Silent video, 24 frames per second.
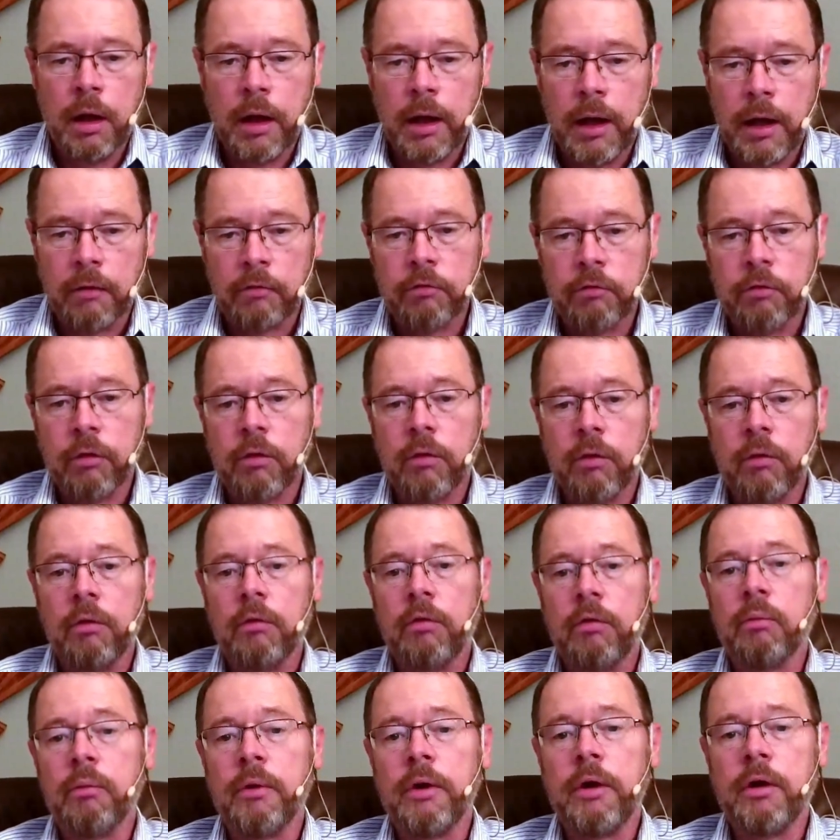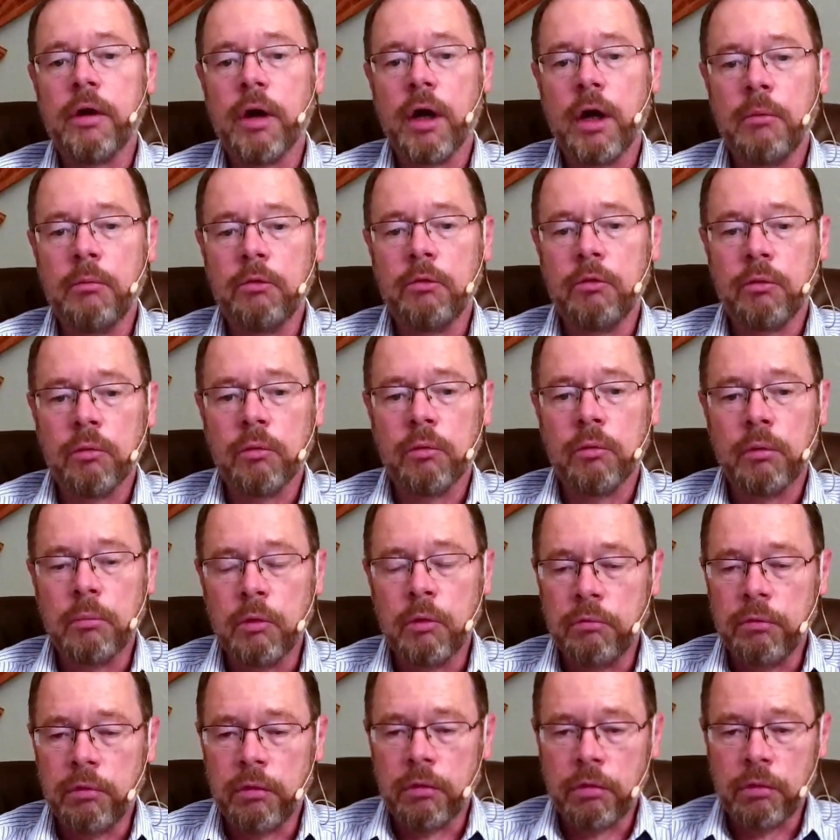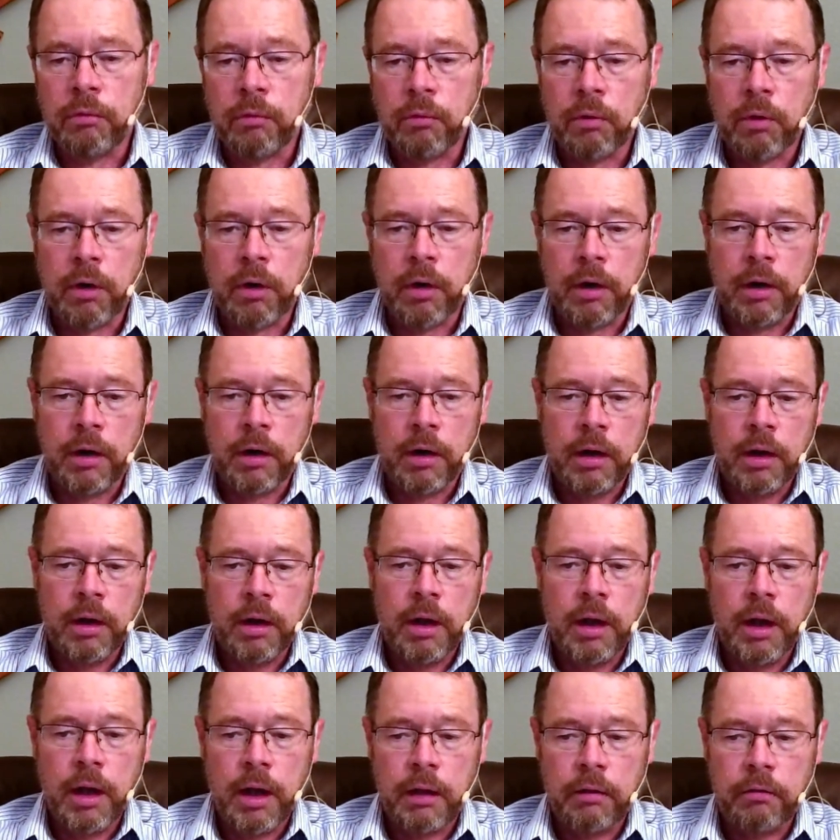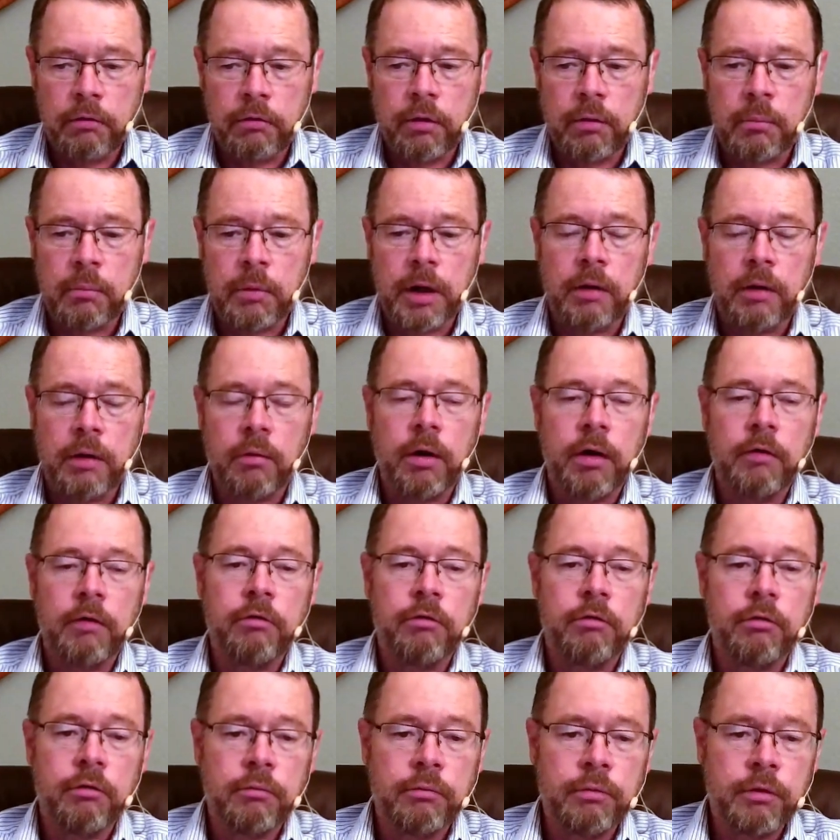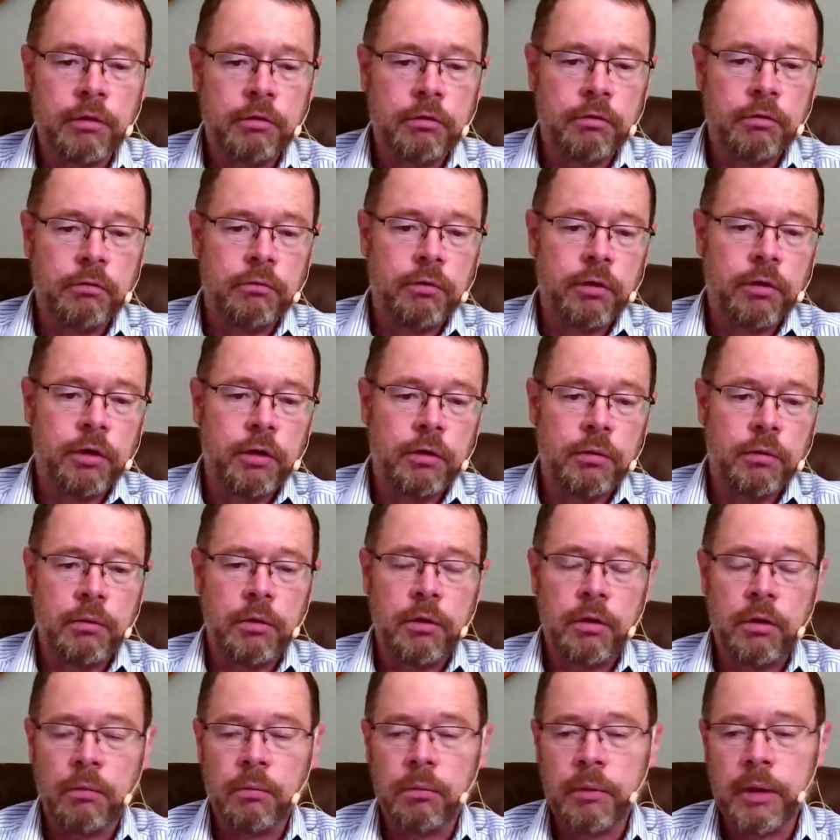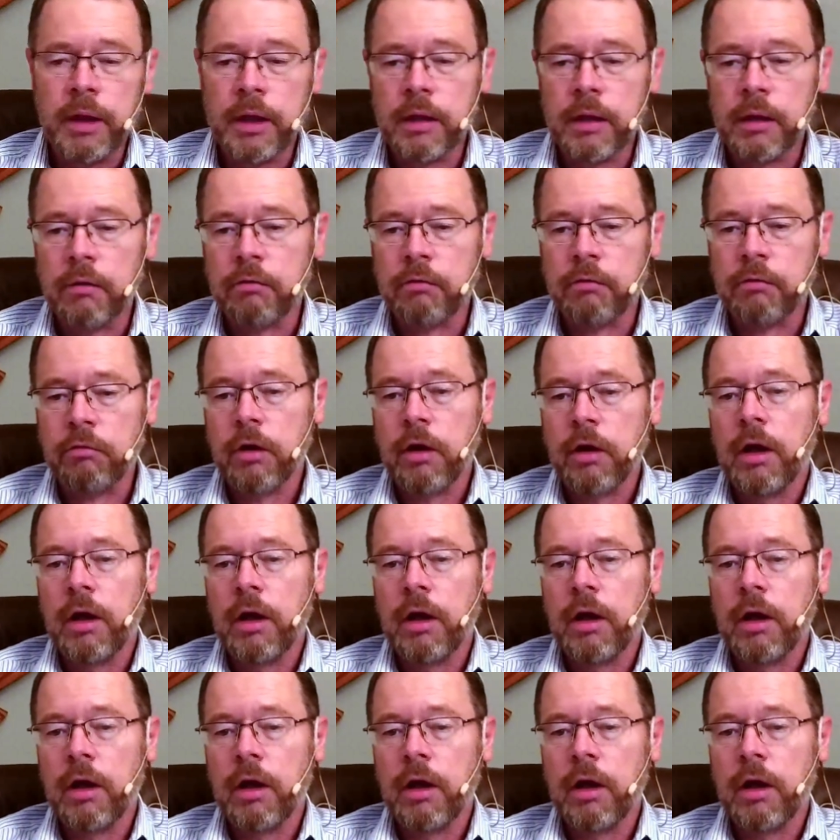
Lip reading: asked the Lord 3 times to remove the thorn, and he said, my grace is sufficient for you in your weakness.